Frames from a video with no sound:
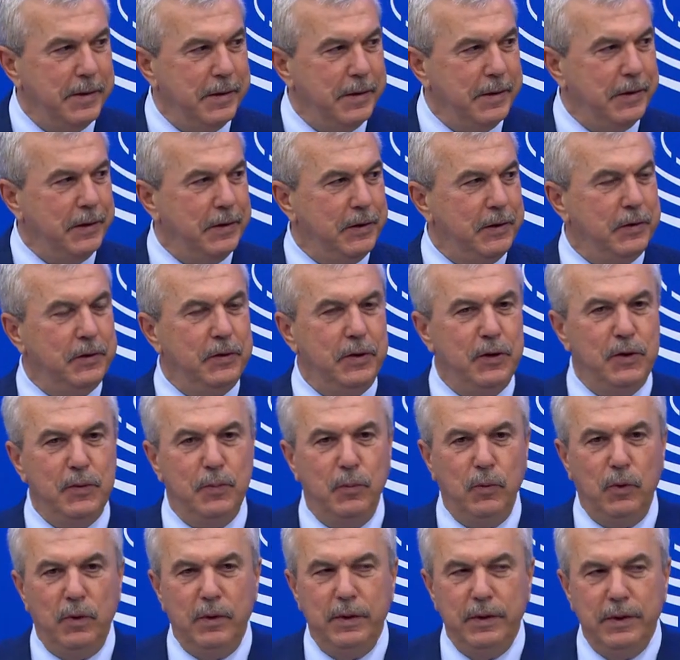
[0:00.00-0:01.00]
uh, this
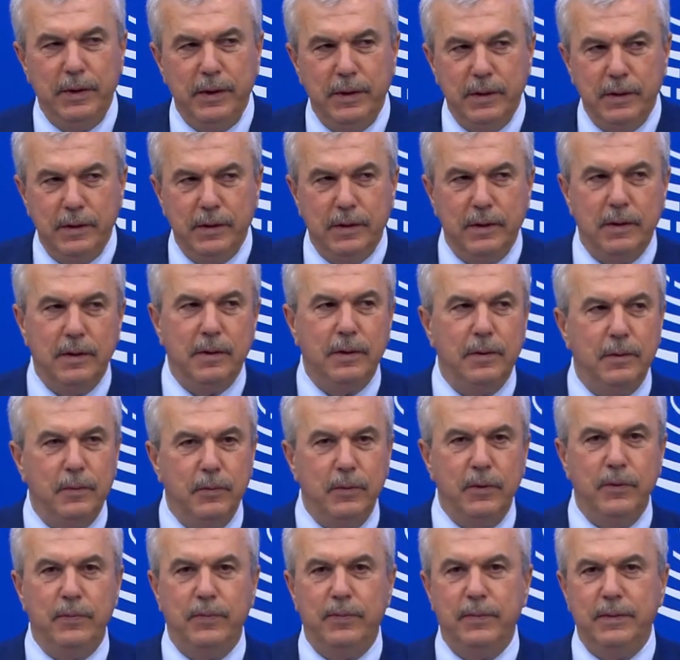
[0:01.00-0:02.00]
morning uh,
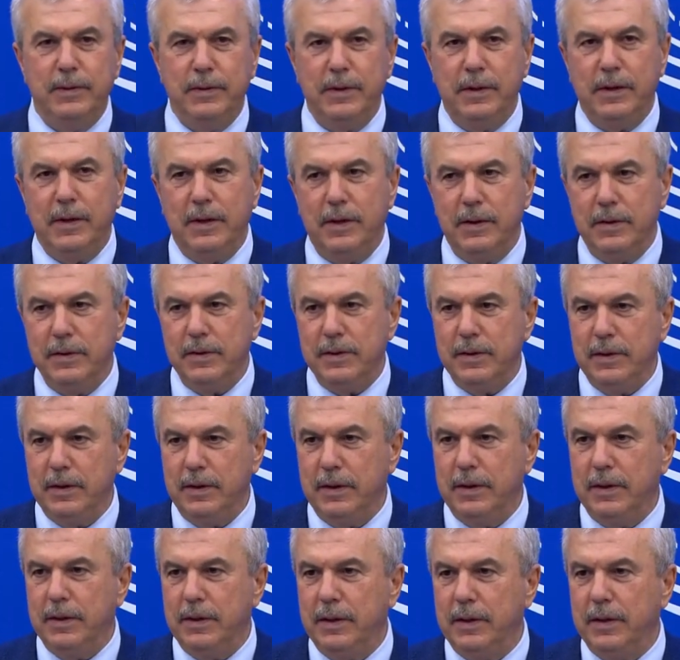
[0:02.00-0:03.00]
with the
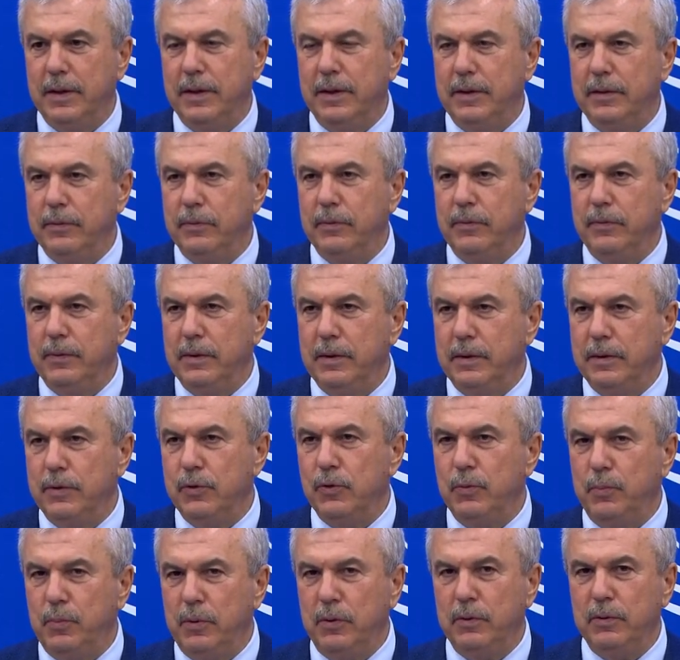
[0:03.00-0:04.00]
Council and with the
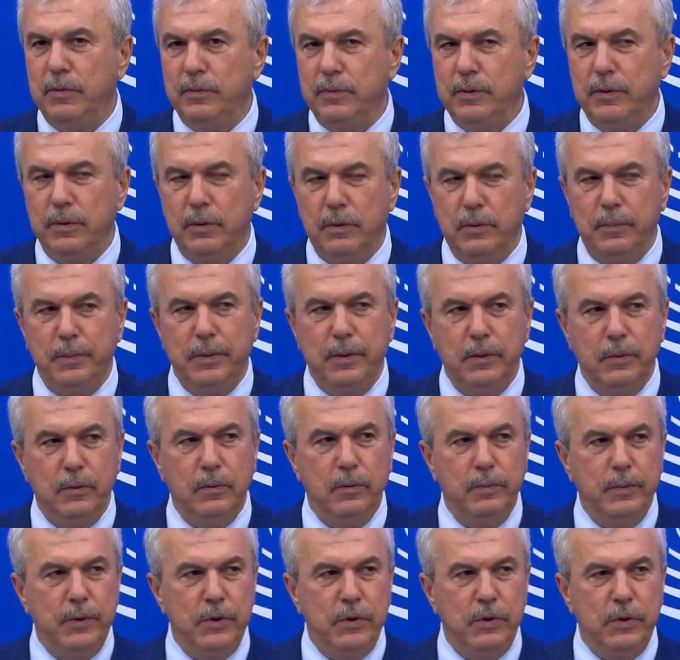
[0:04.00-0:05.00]
support of the European
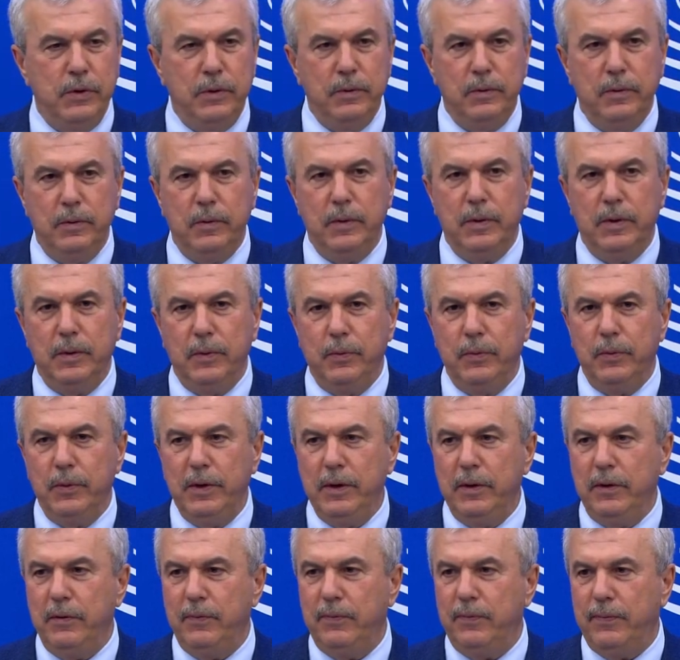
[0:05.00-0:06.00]
Commission,
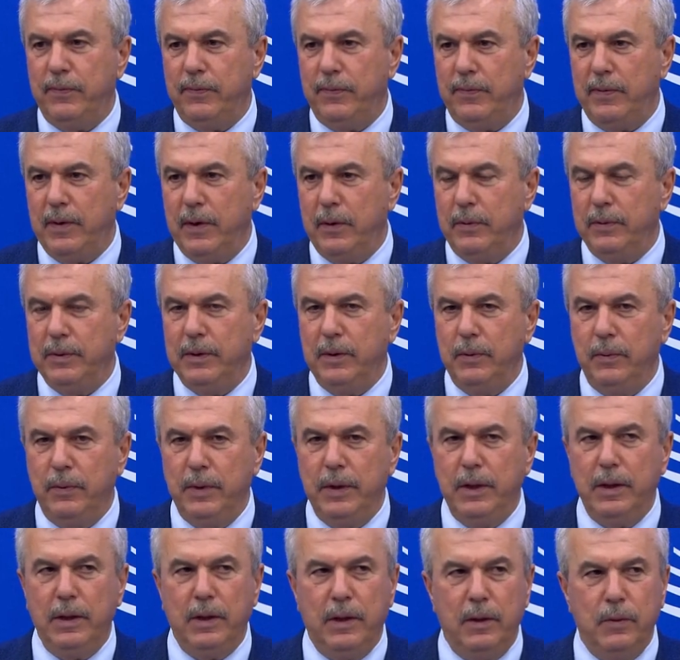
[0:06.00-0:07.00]
we found a
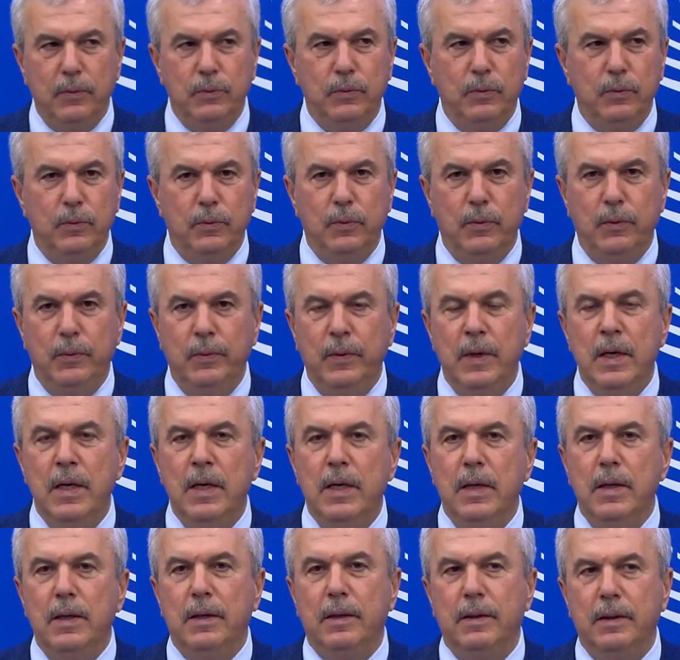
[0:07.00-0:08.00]
way how to
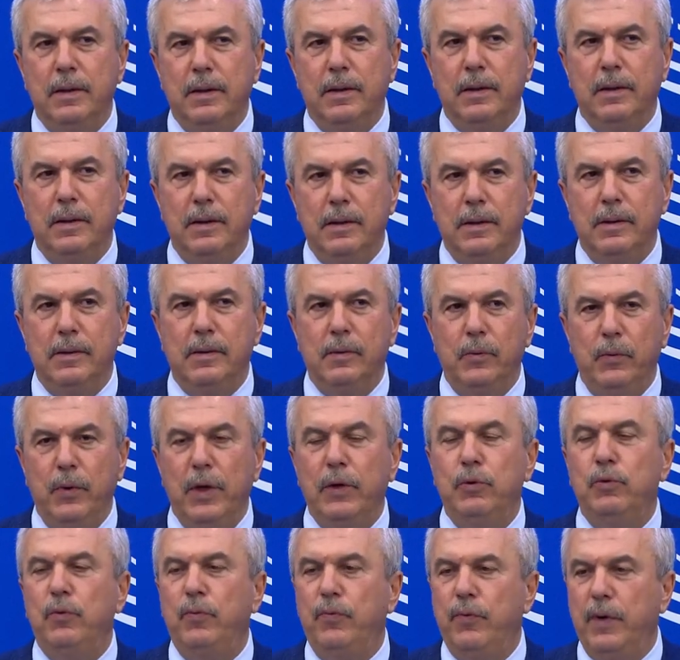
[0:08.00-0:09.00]
uh,
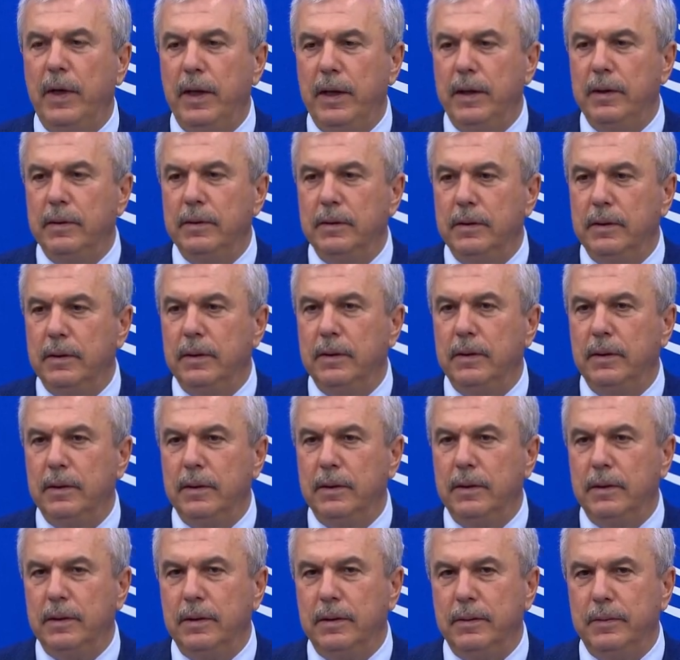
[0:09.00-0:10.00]
where to find
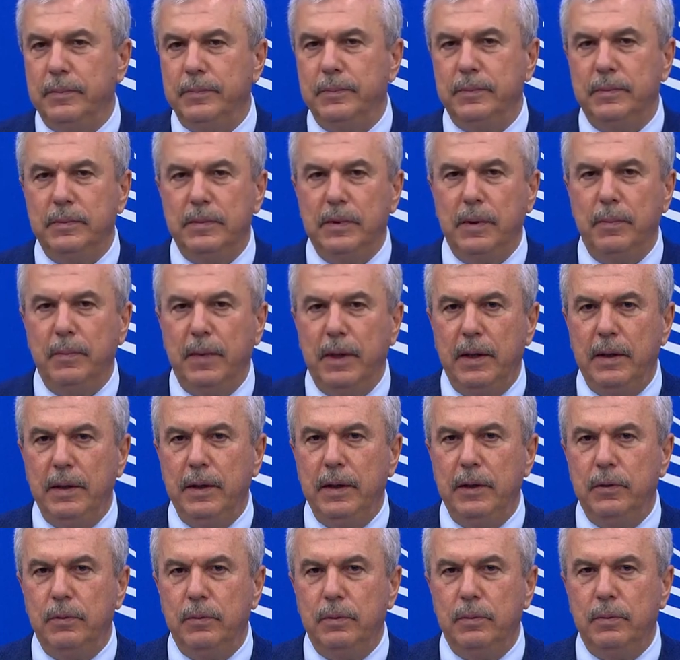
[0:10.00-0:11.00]
the
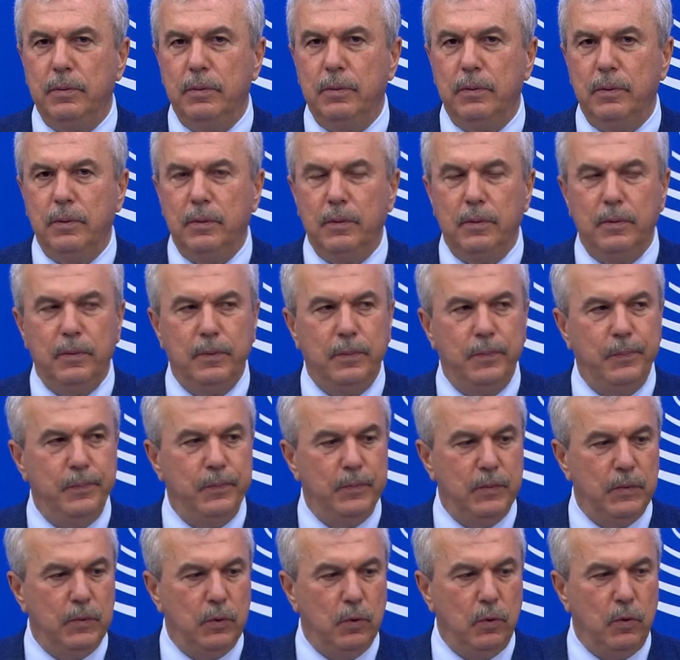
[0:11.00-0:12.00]
money to
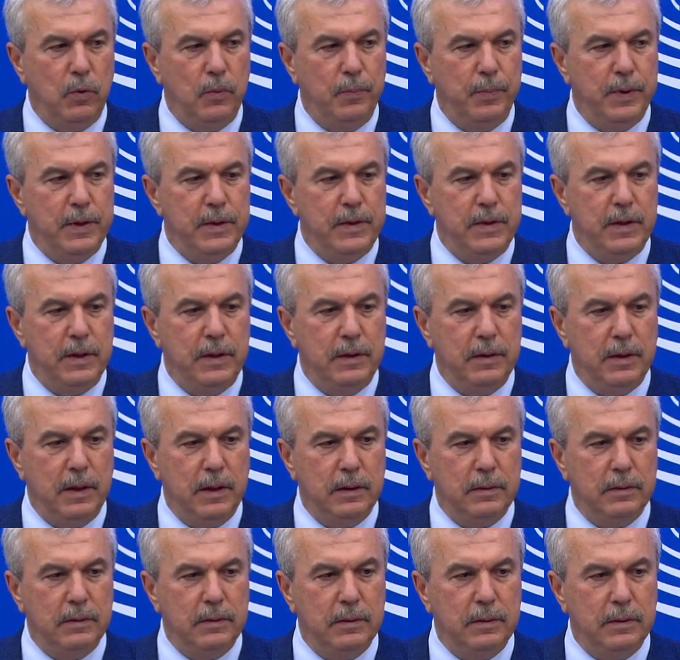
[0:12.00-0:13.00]
compensate
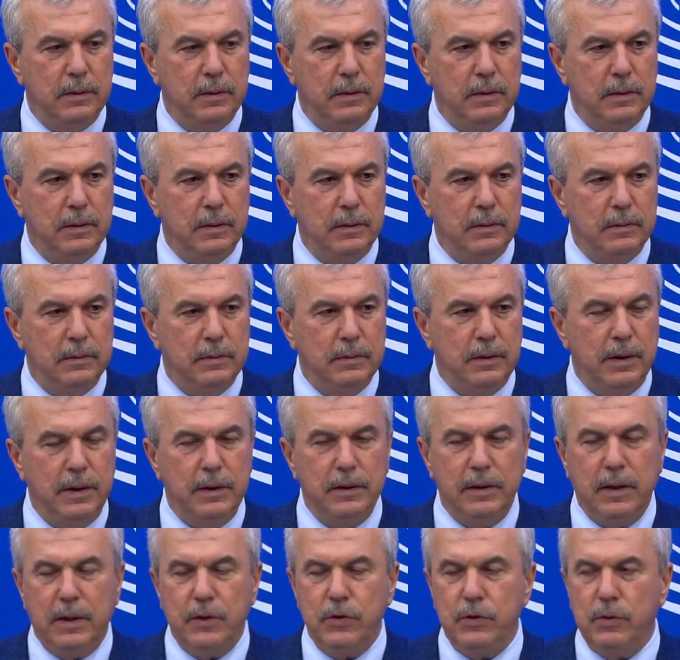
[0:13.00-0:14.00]
that uh, the
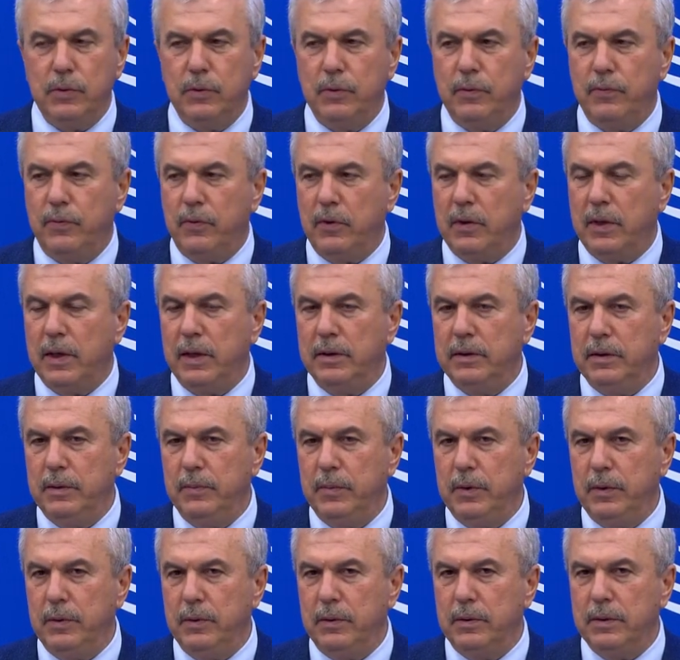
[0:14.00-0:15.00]
reduction of 400
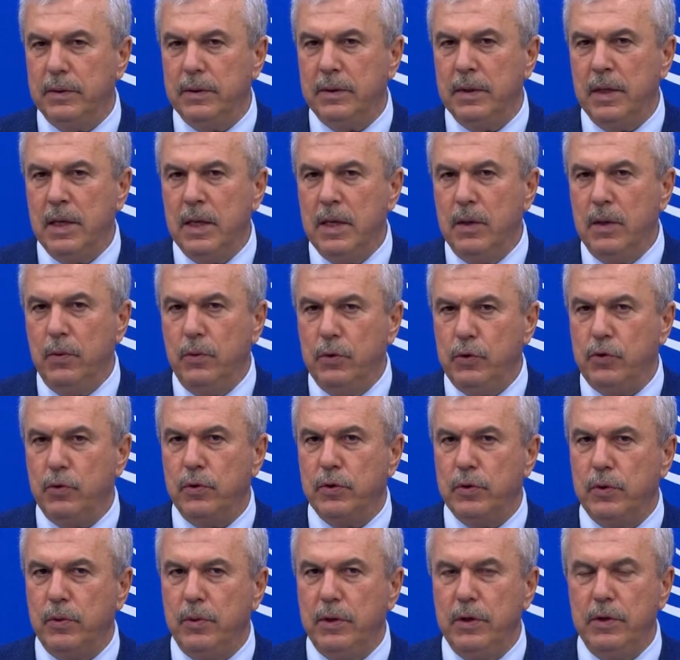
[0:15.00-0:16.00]
million, which
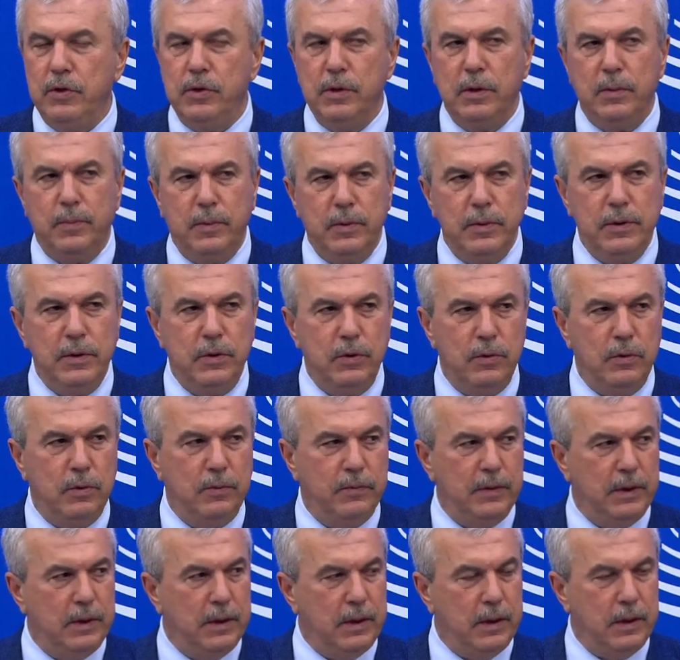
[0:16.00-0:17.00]
was the original position
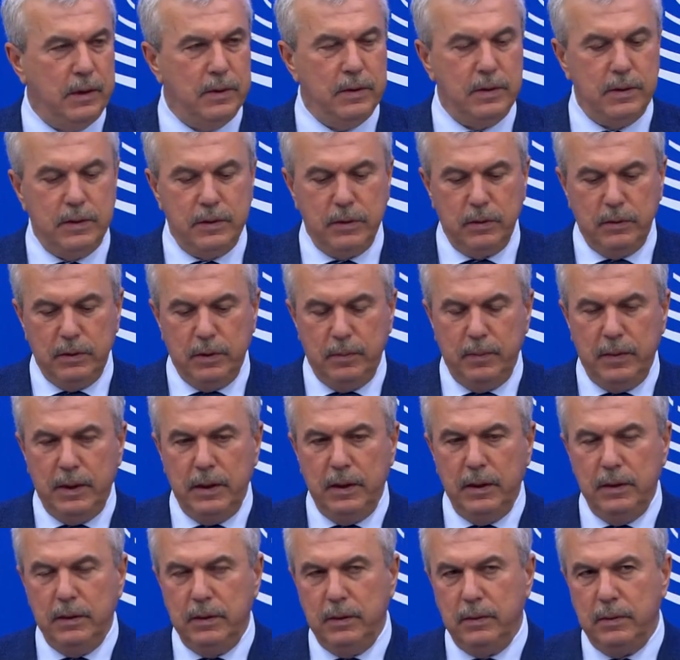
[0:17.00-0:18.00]
of the council. So the
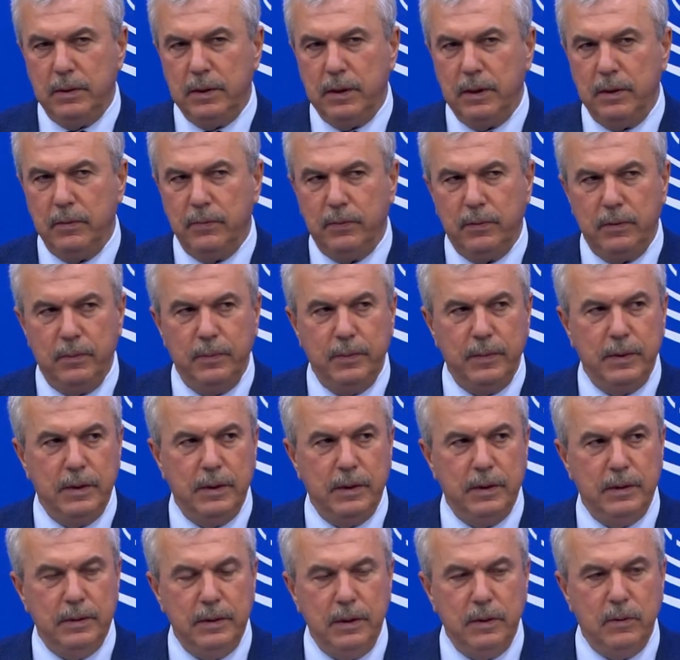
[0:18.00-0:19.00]
money, they will come from uh,
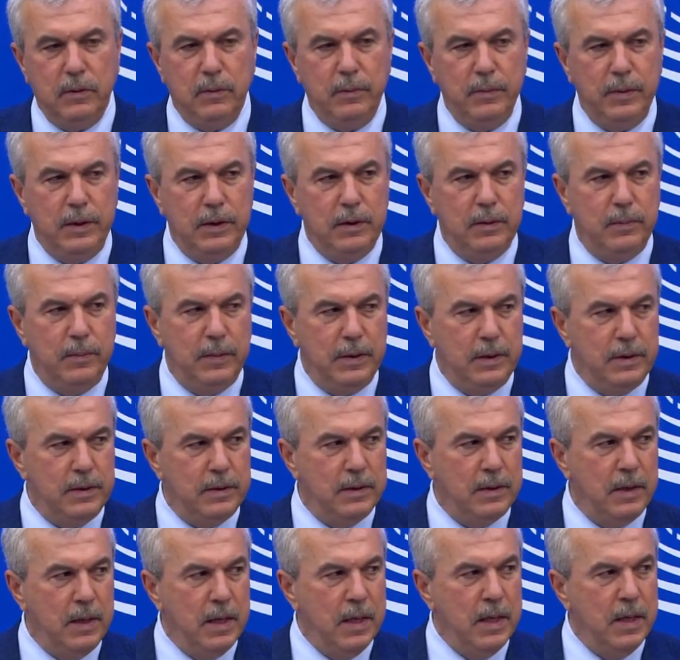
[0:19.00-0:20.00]

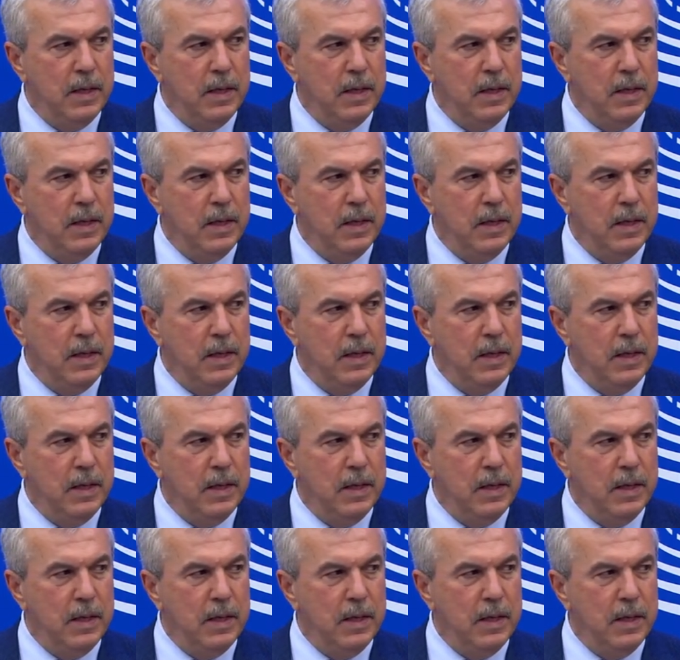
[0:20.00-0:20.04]
decommitments.